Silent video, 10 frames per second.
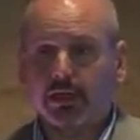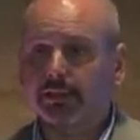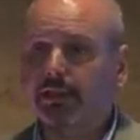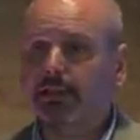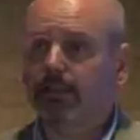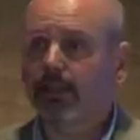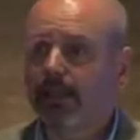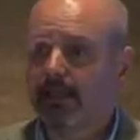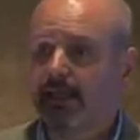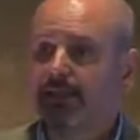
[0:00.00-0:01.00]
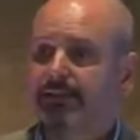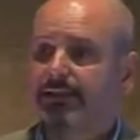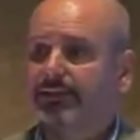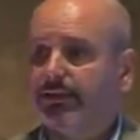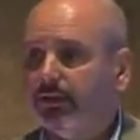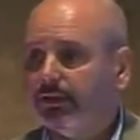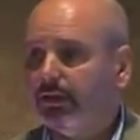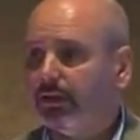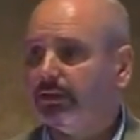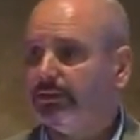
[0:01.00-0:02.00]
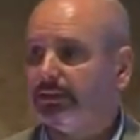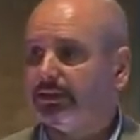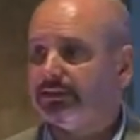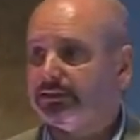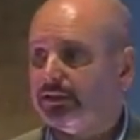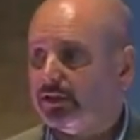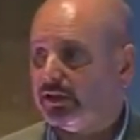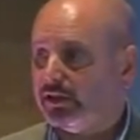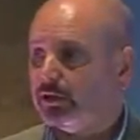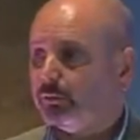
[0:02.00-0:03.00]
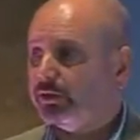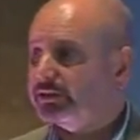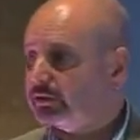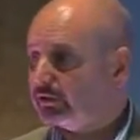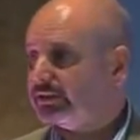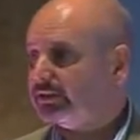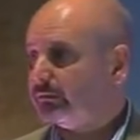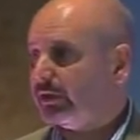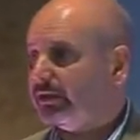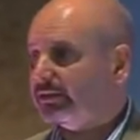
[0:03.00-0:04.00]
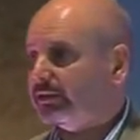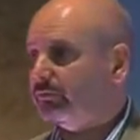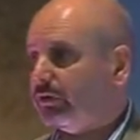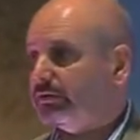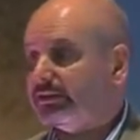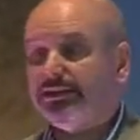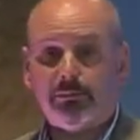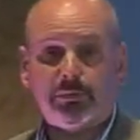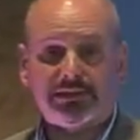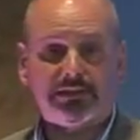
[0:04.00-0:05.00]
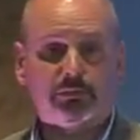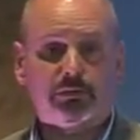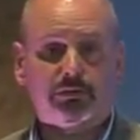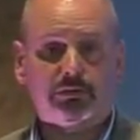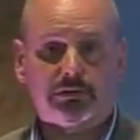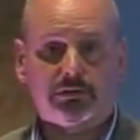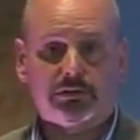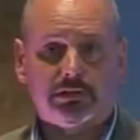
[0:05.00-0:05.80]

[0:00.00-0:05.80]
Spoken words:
And then in the late 80s and early 90s, NLP started to make its inroads into the business world.